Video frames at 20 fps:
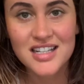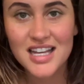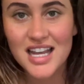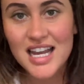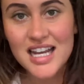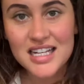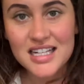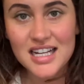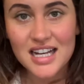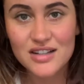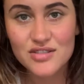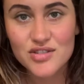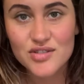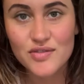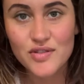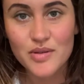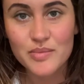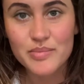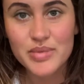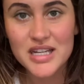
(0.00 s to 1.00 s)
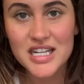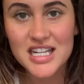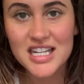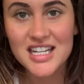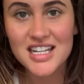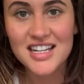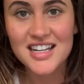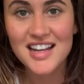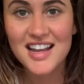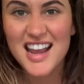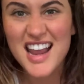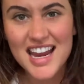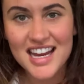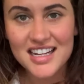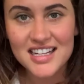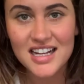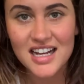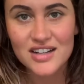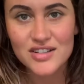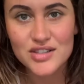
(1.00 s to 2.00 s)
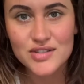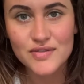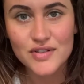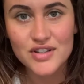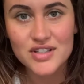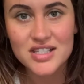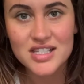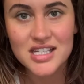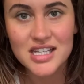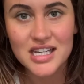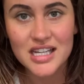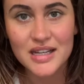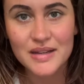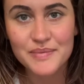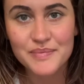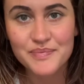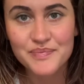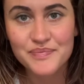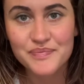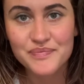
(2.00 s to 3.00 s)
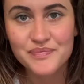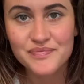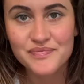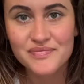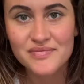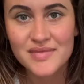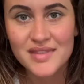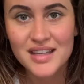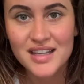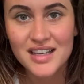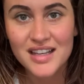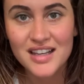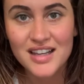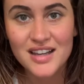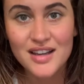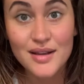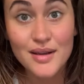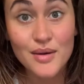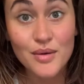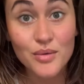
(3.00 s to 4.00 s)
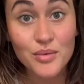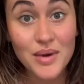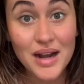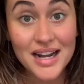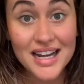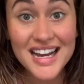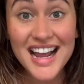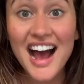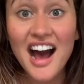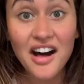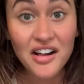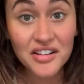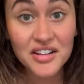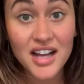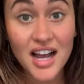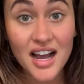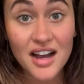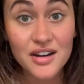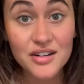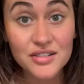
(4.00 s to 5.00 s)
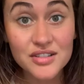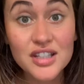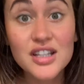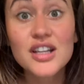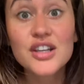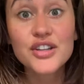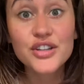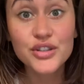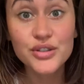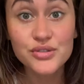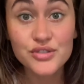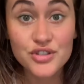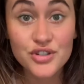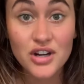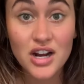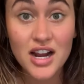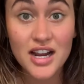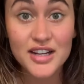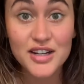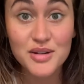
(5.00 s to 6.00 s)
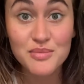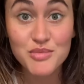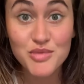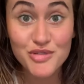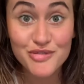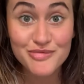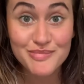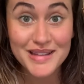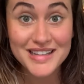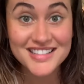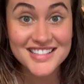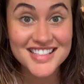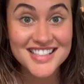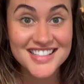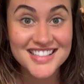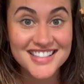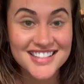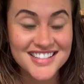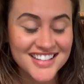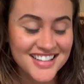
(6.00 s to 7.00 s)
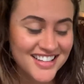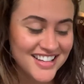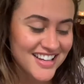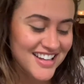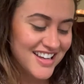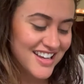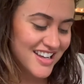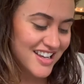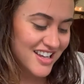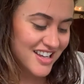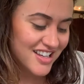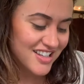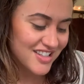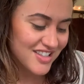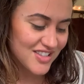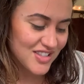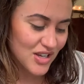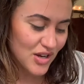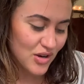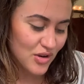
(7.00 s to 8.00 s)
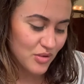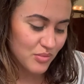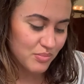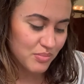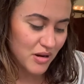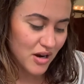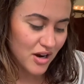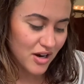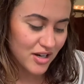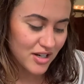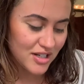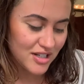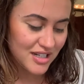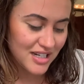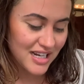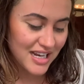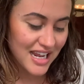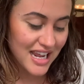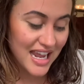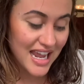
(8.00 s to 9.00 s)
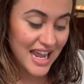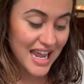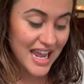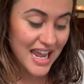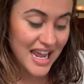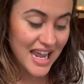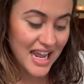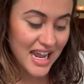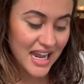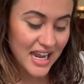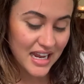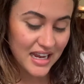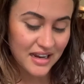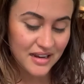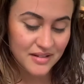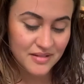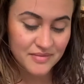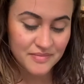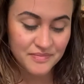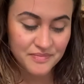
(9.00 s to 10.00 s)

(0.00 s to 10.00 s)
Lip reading: 8 counts for B, 8 counts for C. Ready? I'll count, you try your movements. So part A.